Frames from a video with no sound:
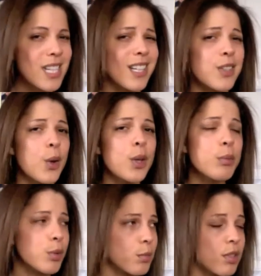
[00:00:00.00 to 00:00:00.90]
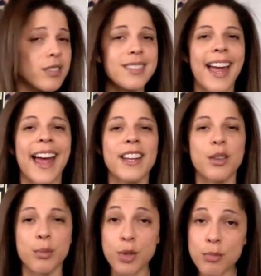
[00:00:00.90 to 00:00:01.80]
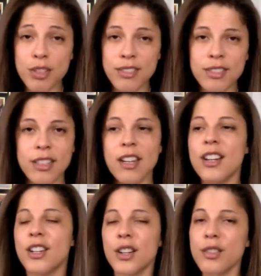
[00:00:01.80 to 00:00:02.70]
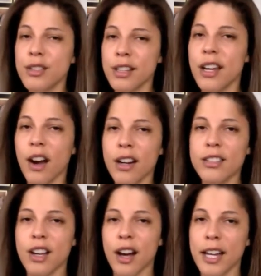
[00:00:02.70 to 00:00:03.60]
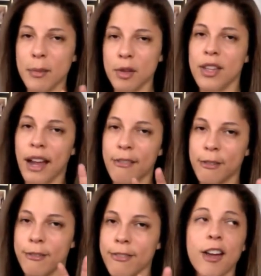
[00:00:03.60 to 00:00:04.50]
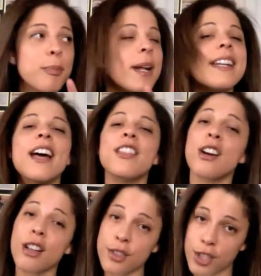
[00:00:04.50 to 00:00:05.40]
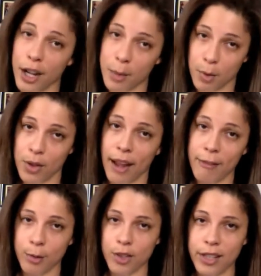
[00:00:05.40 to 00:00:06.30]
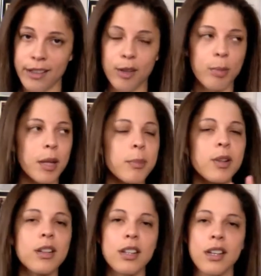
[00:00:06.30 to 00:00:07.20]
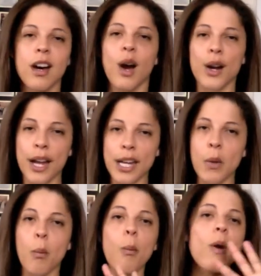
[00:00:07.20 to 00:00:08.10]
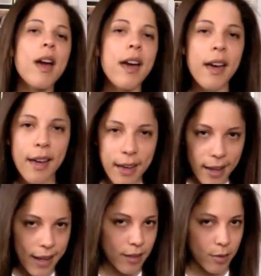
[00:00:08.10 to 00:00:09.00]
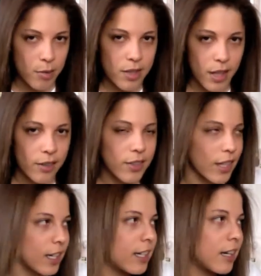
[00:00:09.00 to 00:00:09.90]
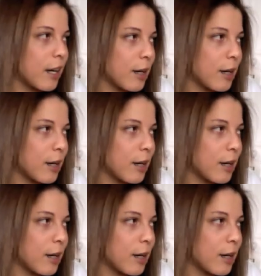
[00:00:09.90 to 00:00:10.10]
It's only rumors, and the rumors not only are talking about the iPhone 5, but now they're also talking about the iPhone 6. So people are getting way ahead of themselves here.